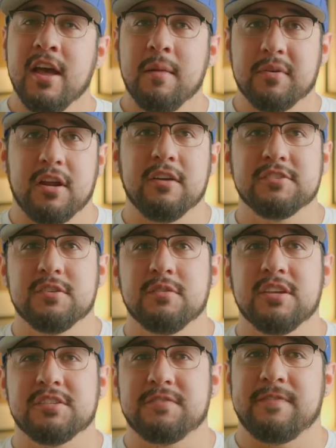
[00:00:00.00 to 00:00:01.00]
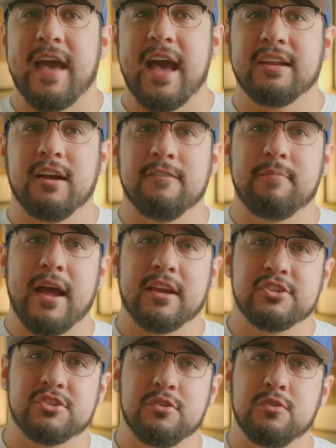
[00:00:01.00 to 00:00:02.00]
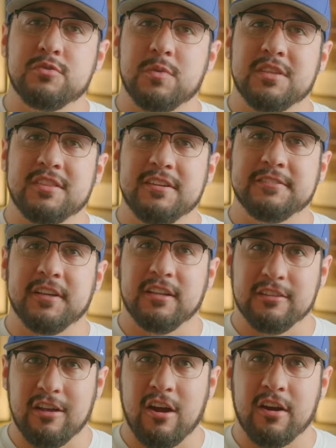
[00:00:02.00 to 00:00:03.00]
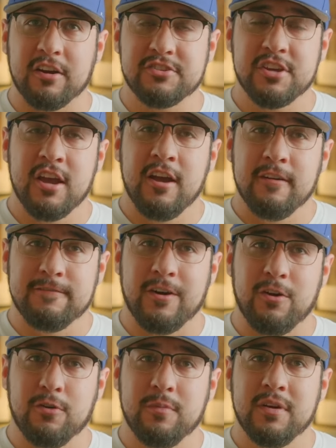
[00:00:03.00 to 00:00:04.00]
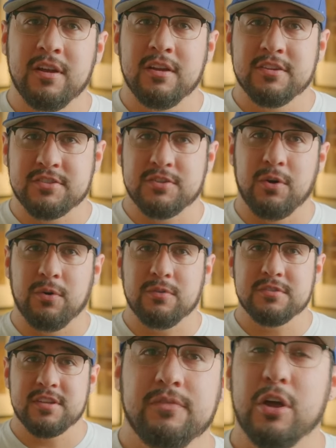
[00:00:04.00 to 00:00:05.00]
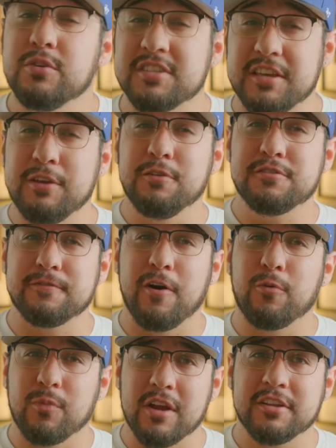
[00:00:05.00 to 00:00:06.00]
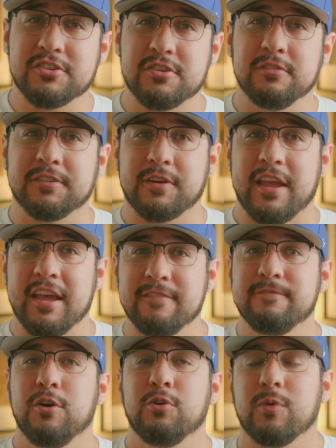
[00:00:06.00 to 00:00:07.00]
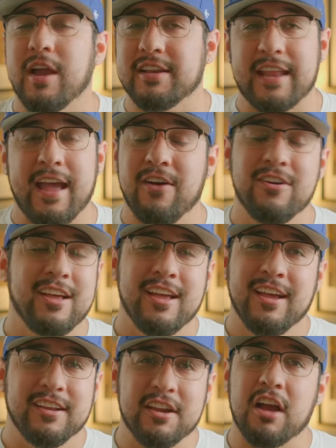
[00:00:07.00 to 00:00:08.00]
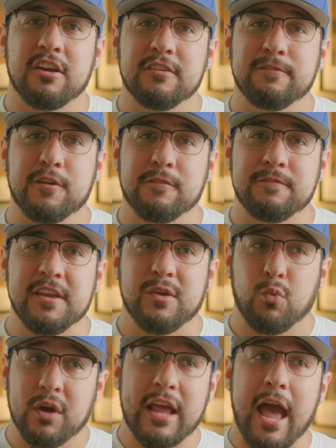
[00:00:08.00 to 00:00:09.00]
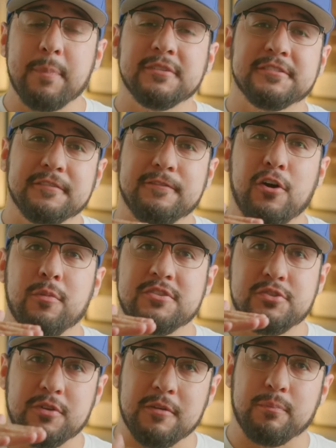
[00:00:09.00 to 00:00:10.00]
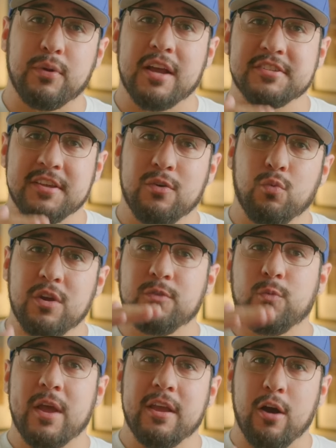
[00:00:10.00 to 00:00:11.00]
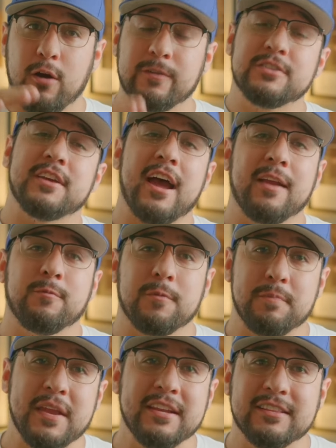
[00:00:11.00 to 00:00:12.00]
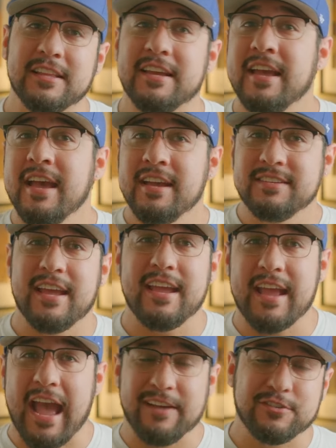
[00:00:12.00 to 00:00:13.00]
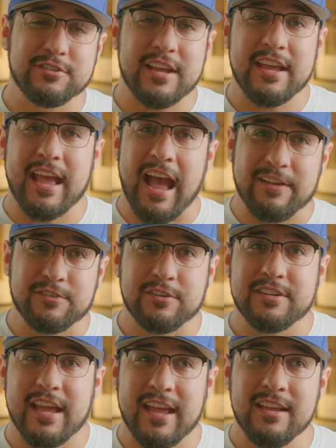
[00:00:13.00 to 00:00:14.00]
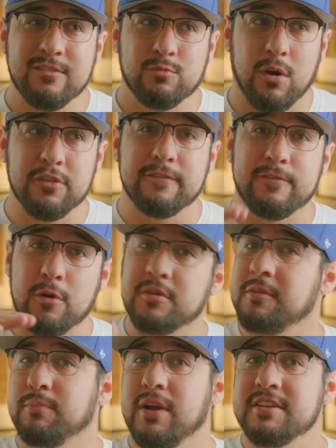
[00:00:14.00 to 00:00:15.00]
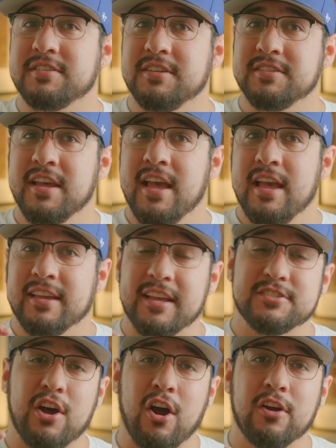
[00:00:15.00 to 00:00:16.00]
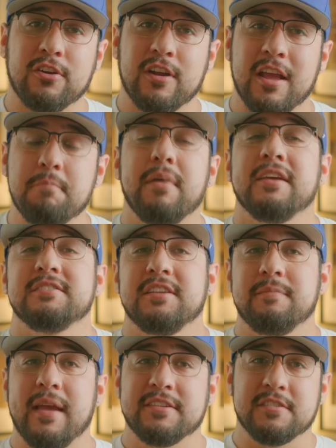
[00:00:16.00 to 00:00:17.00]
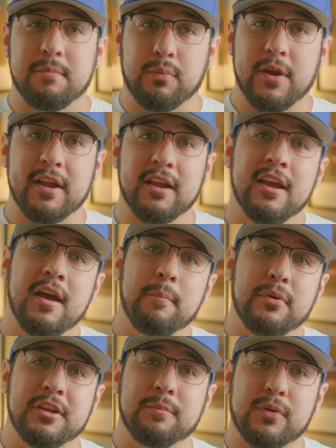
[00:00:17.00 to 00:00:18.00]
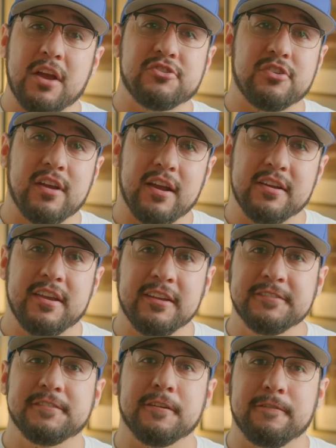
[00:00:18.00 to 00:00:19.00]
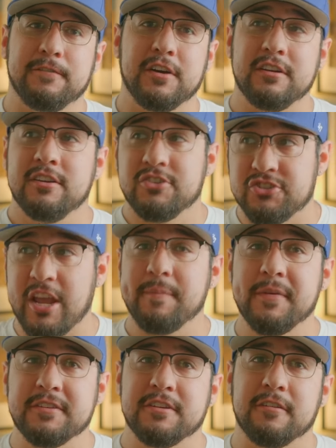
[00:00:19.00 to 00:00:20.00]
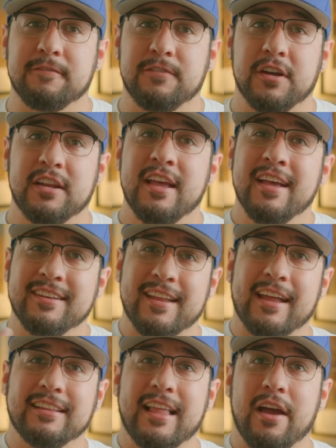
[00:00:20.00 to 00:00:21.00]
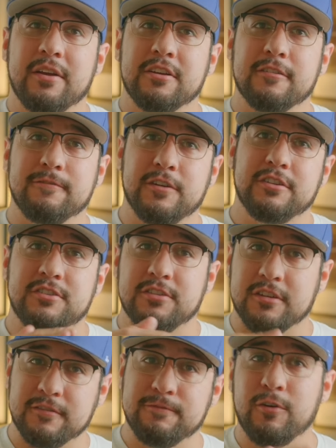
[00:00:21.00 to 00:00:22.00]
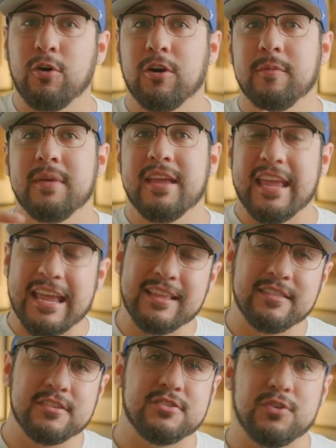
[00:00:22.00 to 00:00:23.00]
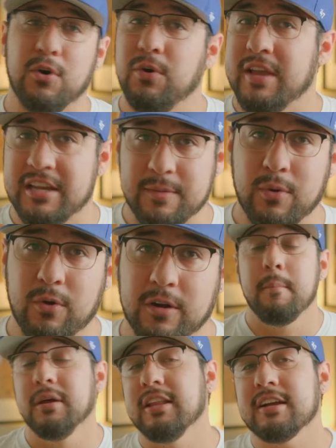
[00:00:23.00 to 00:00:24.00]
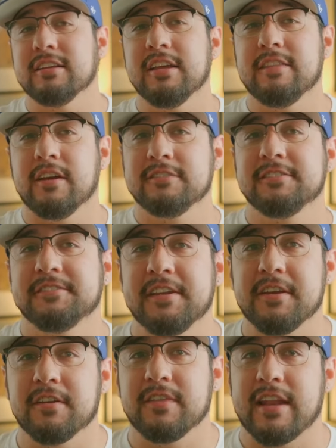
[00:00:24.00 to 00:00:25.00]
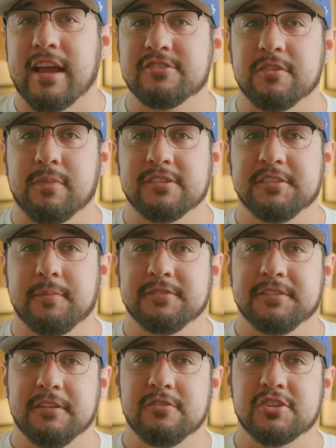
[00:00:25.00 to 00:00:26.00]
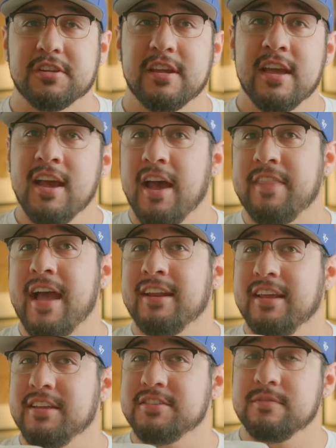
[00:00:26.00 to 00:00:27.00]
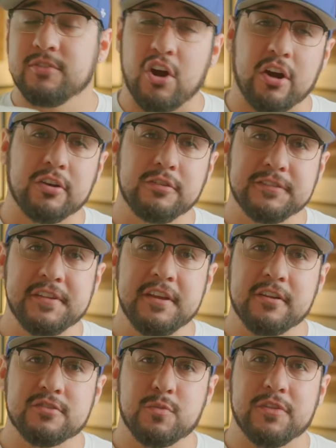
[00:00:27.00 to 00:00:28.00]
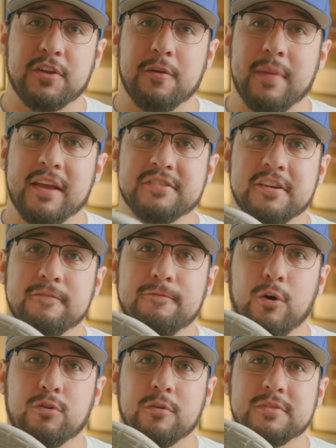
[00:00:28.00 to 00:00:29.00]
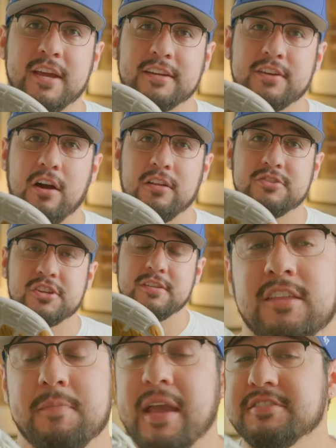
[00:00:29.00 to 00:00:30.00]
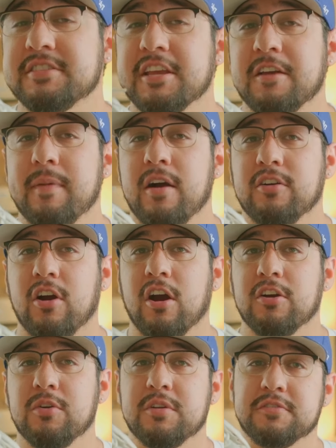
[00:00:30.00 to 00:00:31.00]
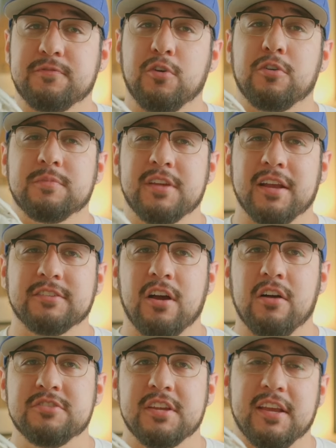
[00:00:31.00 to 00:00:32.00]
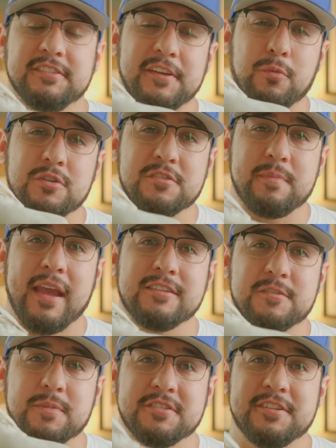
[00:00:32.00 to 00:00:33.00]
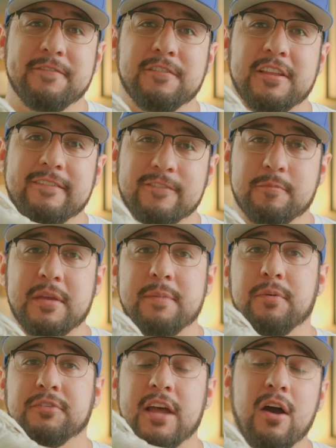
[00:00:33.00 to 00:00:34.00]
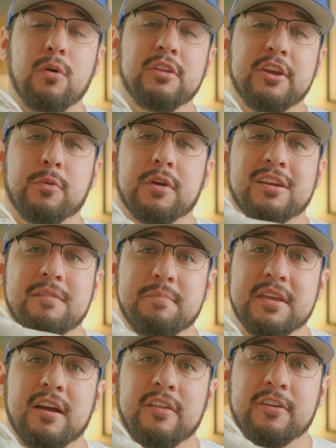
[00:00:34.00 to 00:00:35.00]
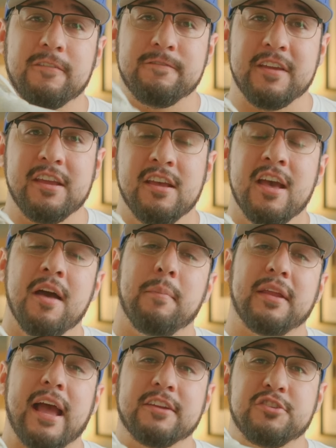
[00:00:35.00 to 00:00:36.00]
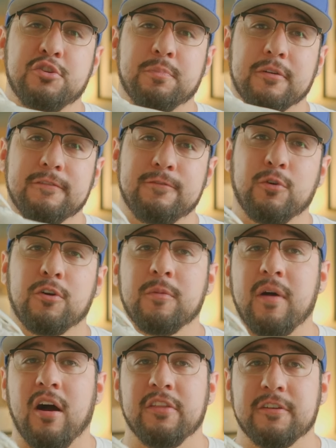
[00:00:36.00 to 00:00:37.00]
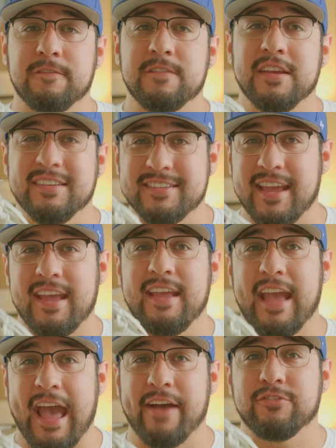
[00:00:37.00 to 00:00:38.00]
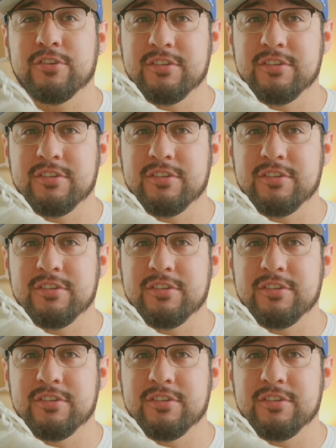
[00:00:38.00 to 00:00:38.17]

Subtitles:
but also this fad of buying shoes with these large foam soles. Those huge foam running shoes that are in vogue right now, not good for your feet. What happens to foam is you compress it with weight over time, repeatedly, day after day after day. Well, the foam compresses, gets harder, and basically makes a brick, putting pressure against your foot, shaping to your foot, not allowing your foot to conform in the sole anymore. But luckily, there's a sneaker that actually brings up a solution, and that is Karhu sneakers with their amazing fulcrum technology. The amazing thing about Karhu and its fulcrum technology is it was made specifically for people not only who were gonna be on their feet, but had to perform on their feet day after